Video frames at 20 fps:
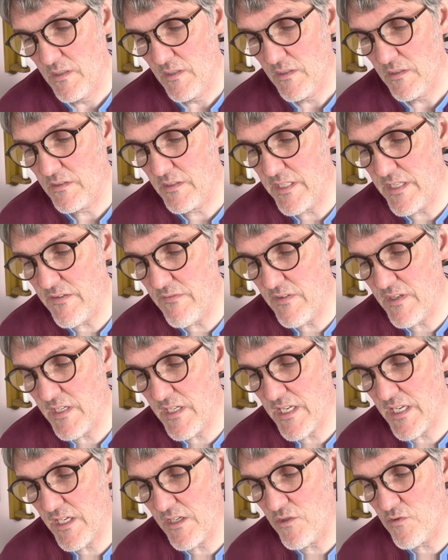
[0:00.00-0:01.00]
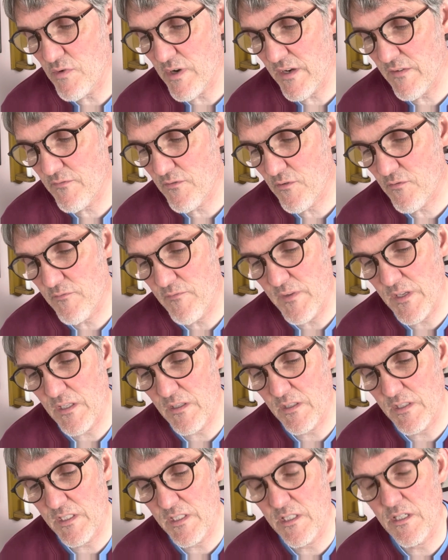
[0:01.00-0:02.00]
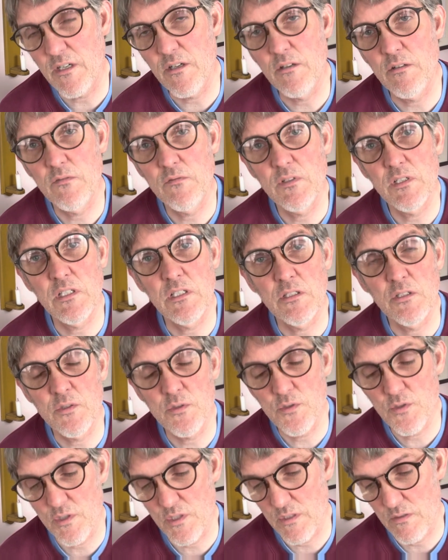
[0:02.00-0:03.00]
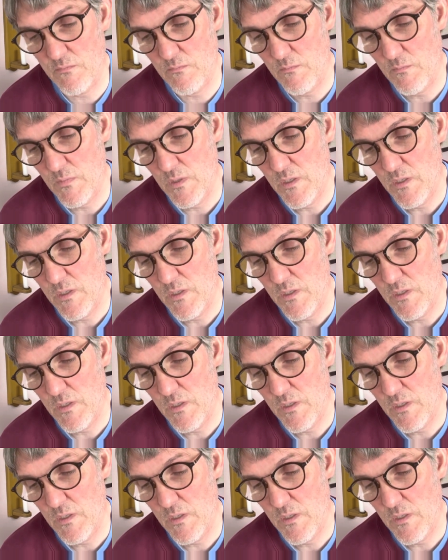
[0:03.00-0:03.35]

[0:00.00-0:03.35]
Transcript: leaving a dreadful feeling of illusion.